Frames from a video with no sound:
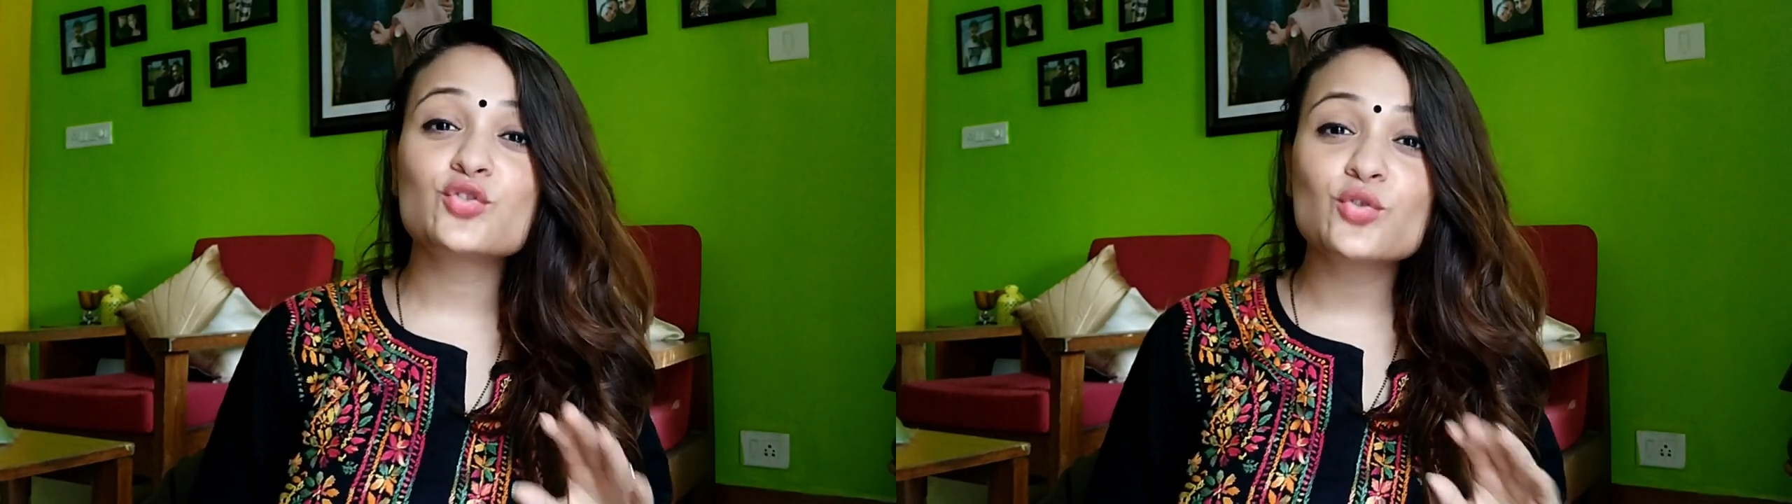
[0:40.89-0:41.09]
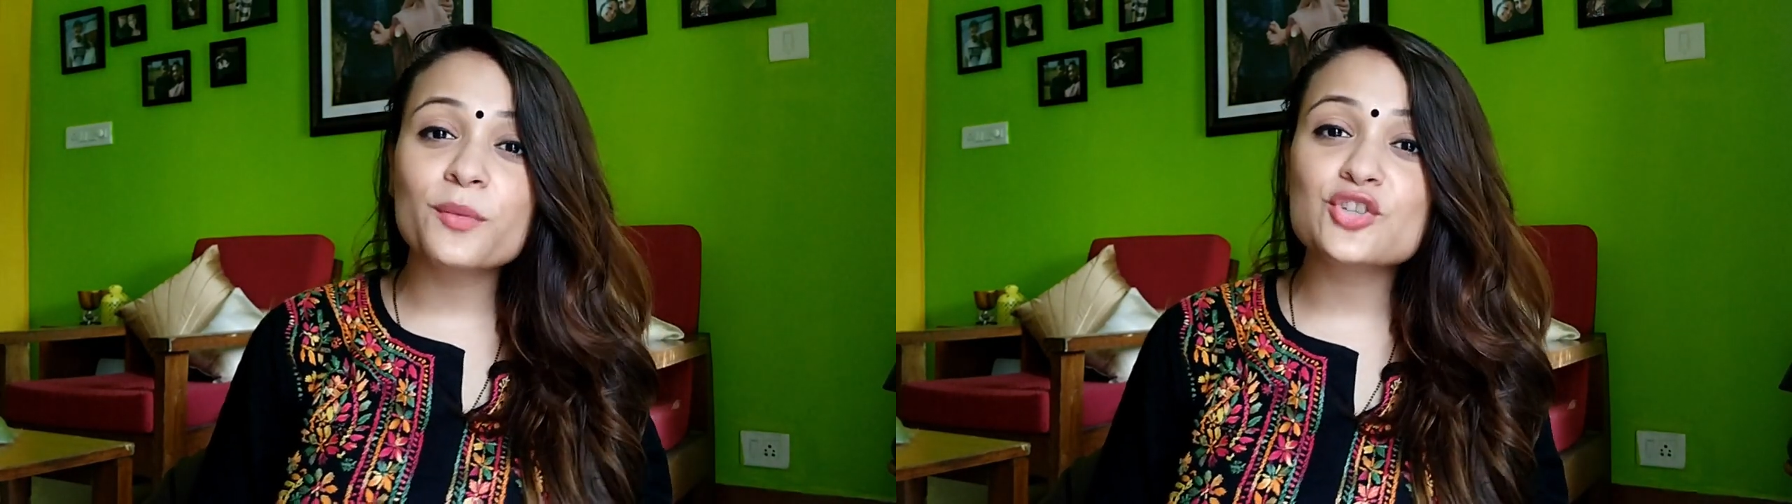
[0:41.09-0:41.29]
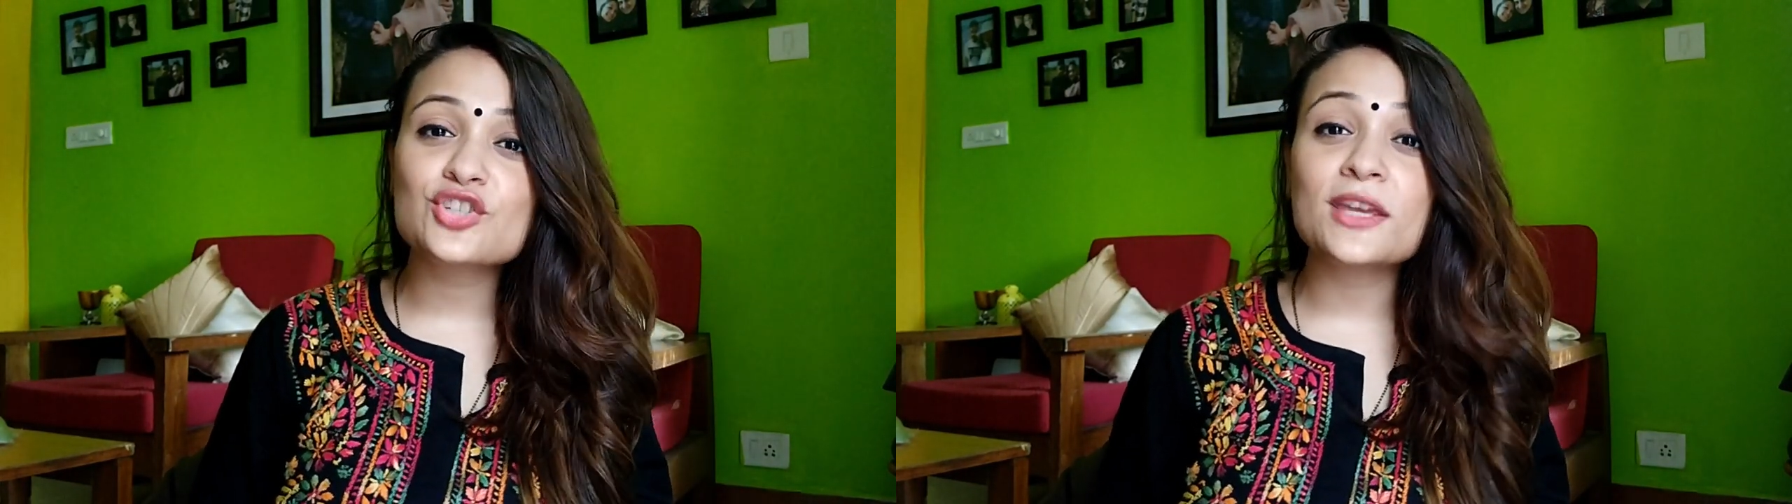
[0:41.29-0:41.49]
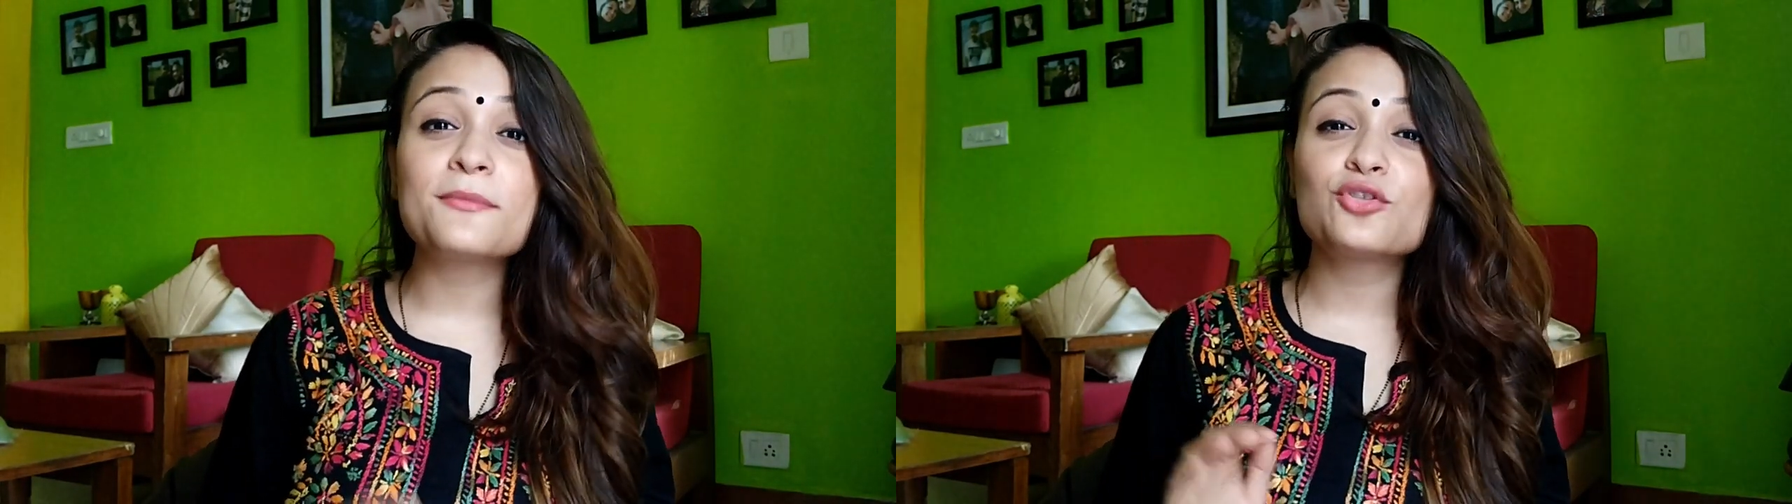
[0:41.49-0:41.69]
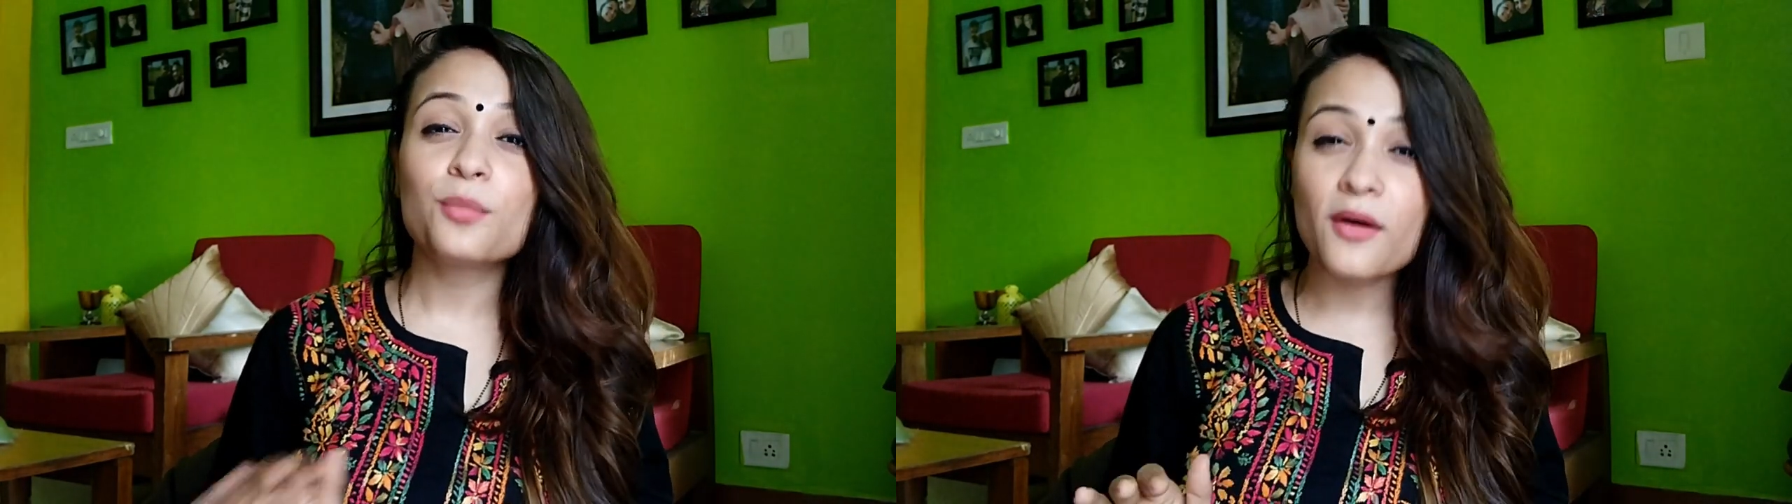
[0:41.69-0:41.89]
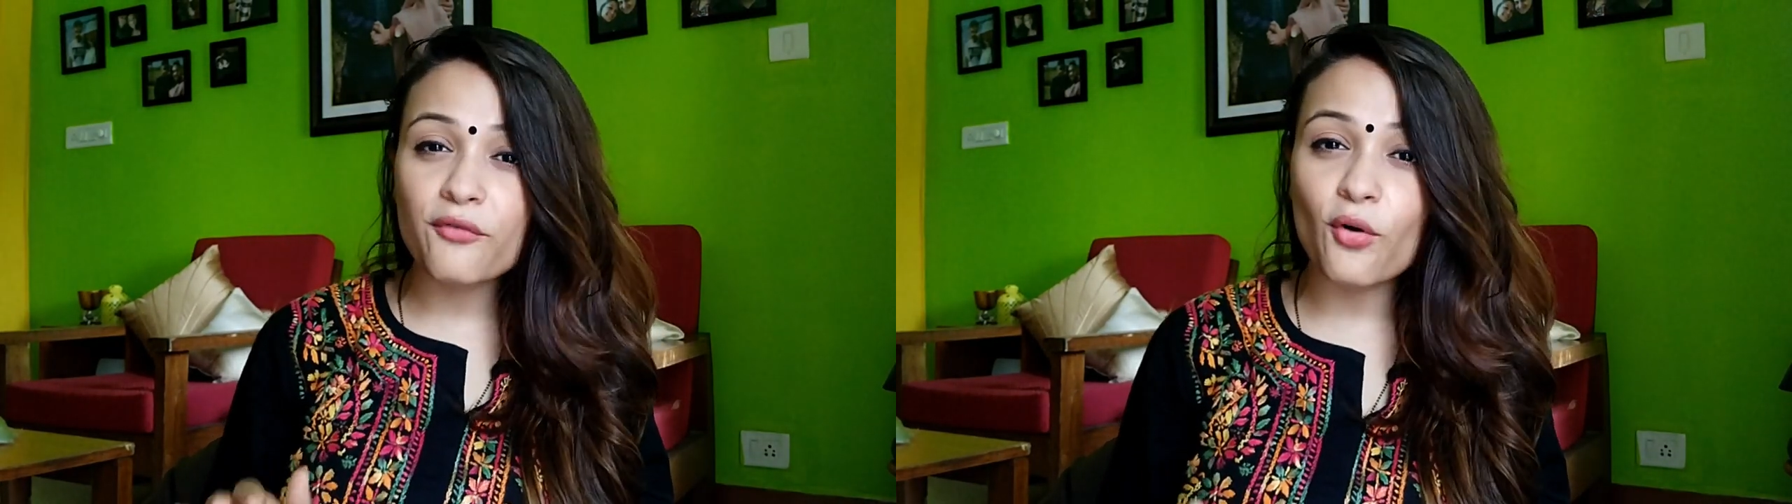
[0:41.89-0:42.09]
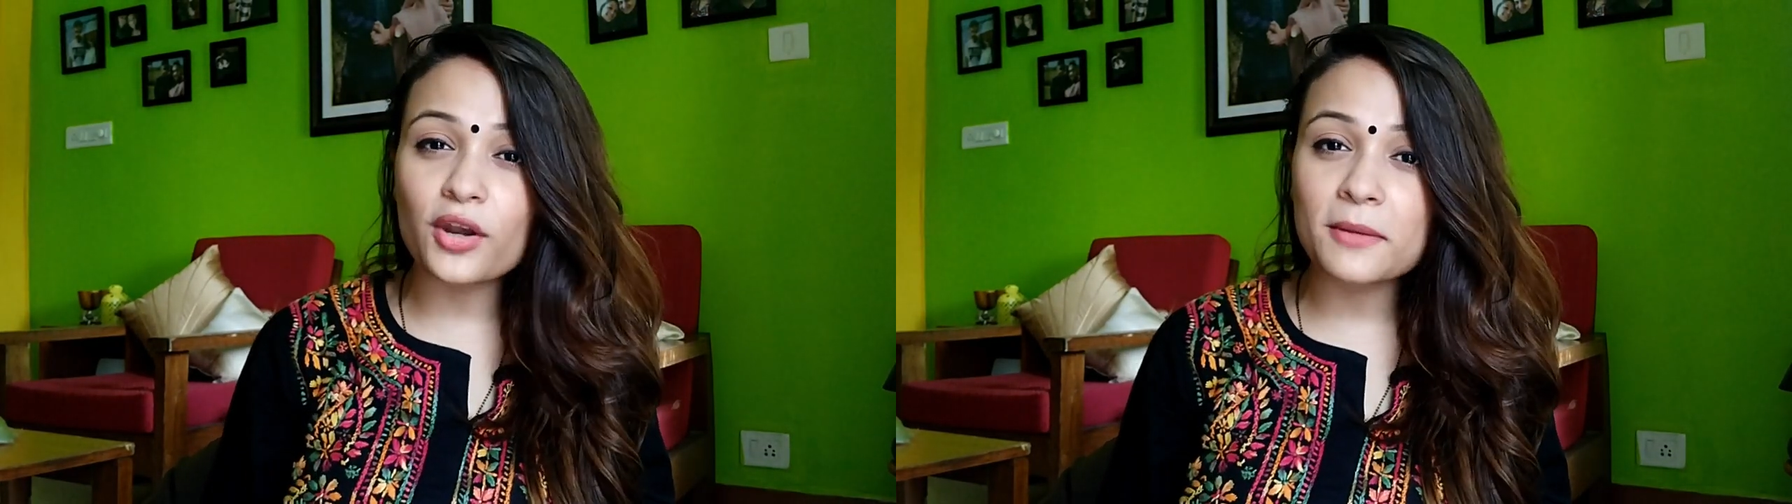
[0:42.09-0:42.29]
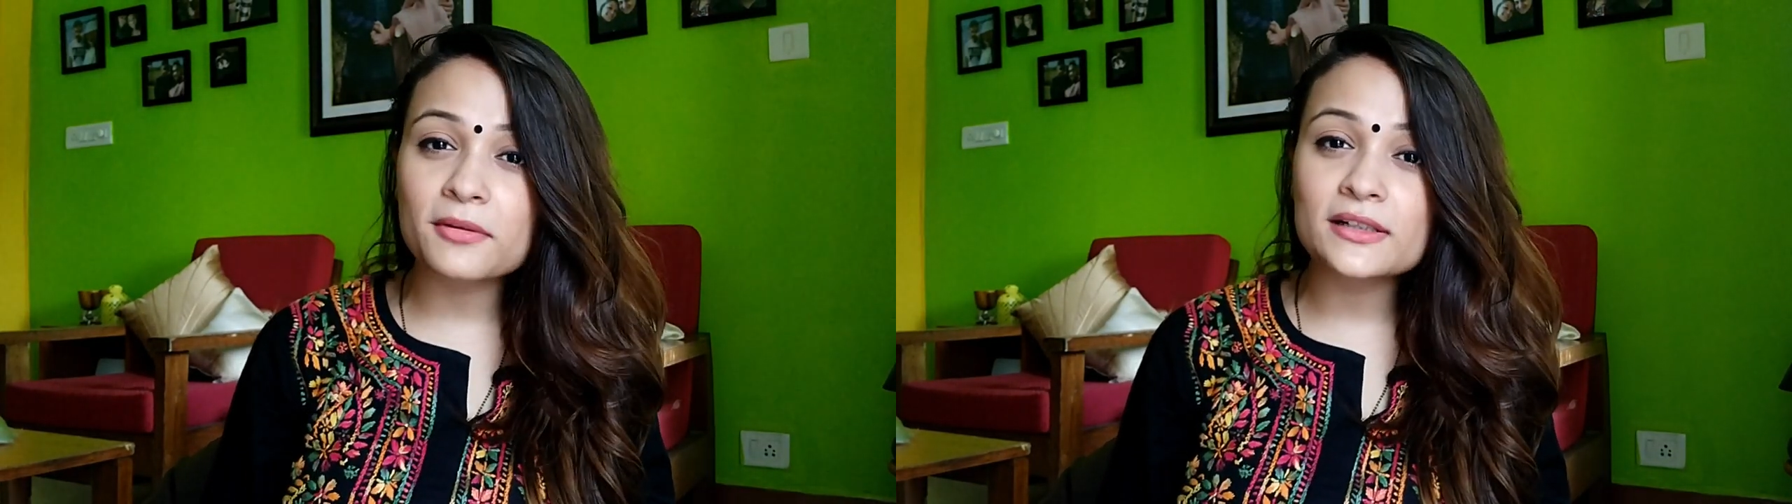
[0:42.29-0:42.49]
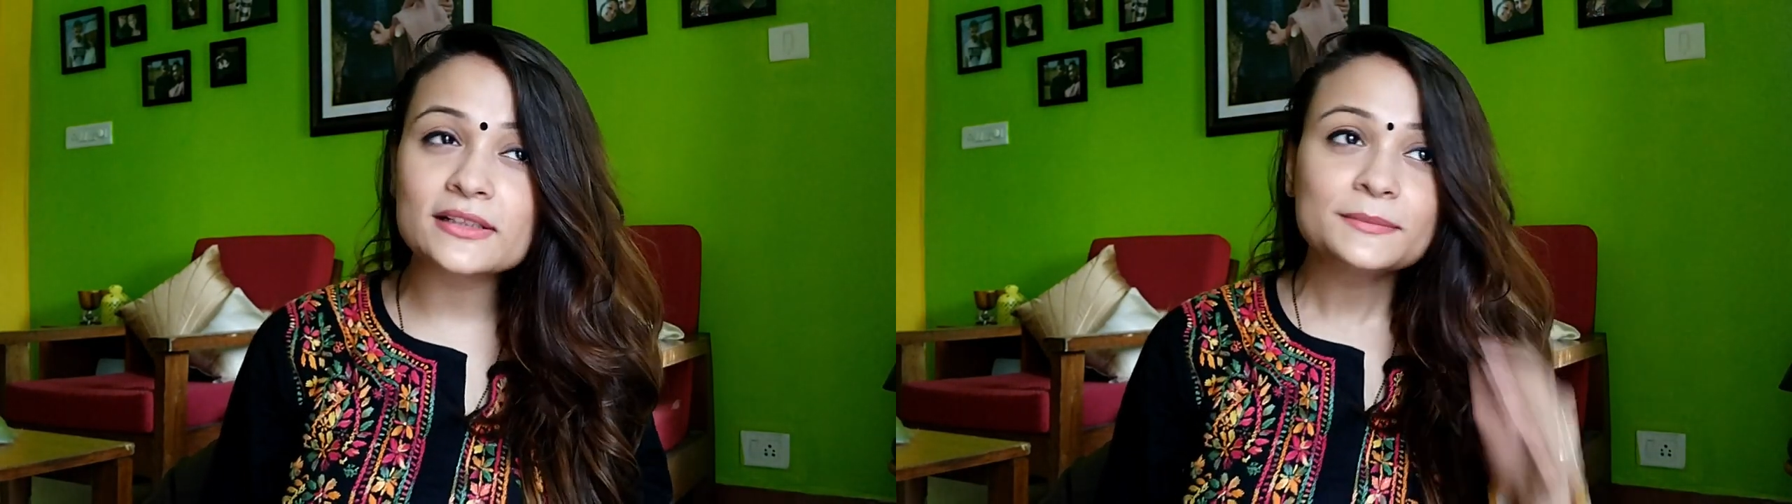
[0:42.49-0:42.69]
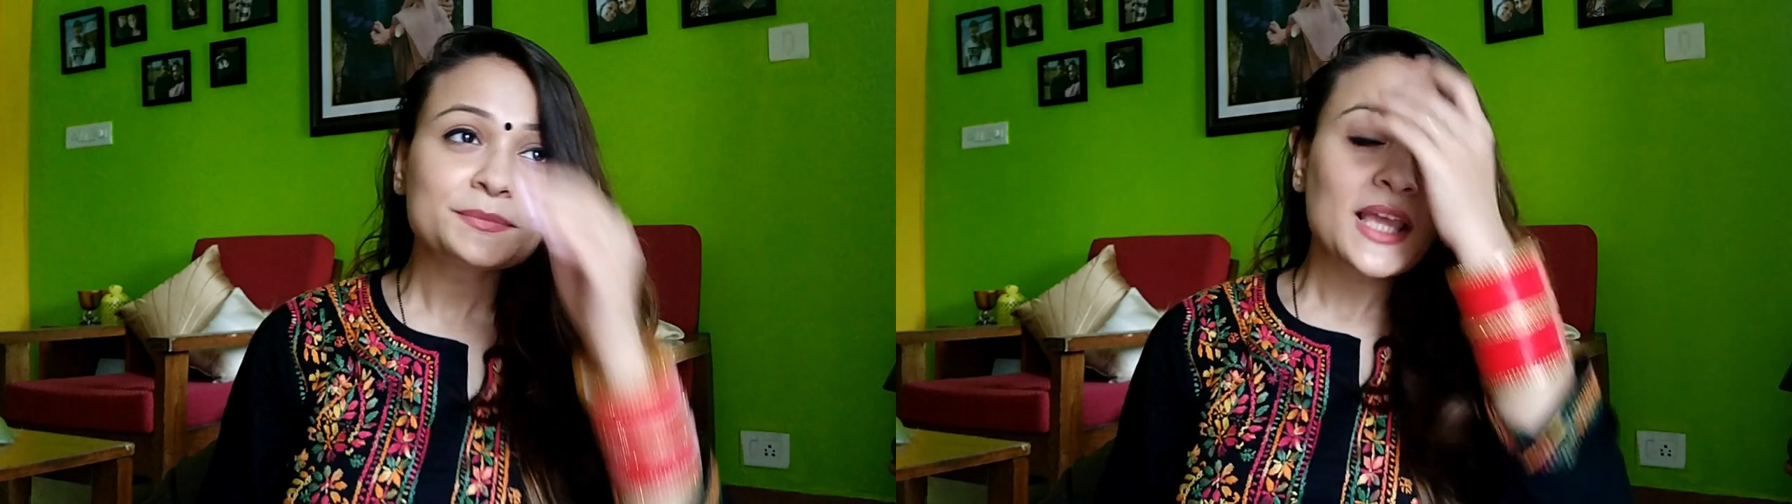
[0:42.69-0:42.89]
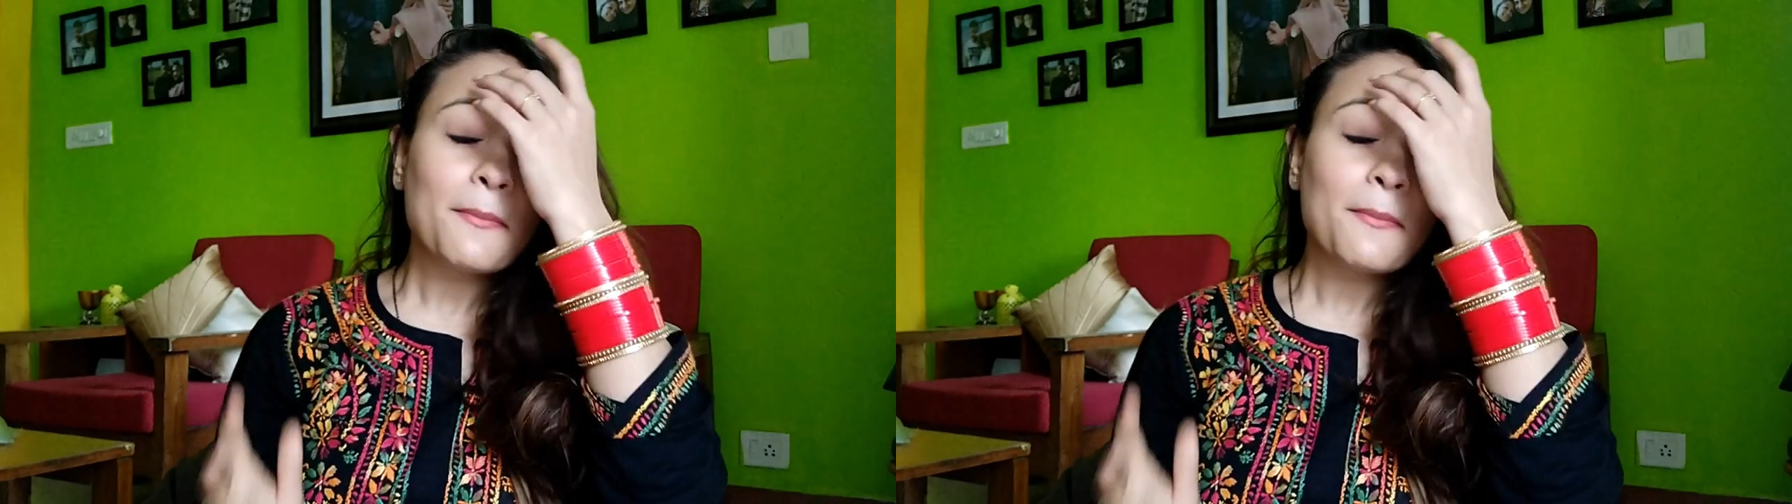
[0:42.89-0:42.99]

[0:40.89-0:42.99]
super cheap, super affordable,